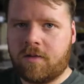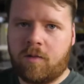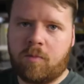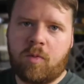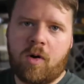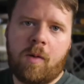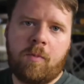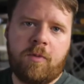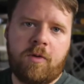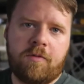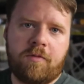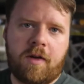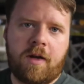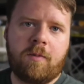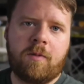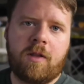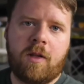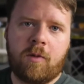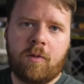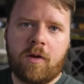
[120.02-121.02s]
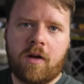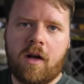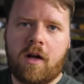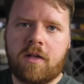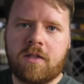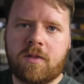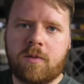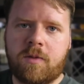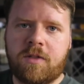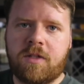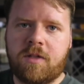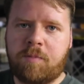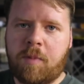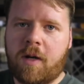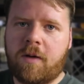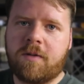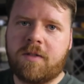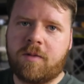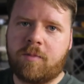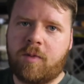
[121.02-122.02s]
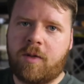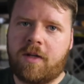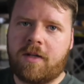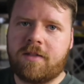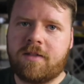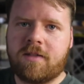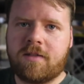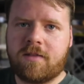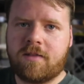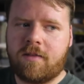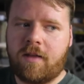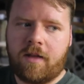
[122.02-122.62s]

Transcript: so the problem you find with lower cost switching power supplies is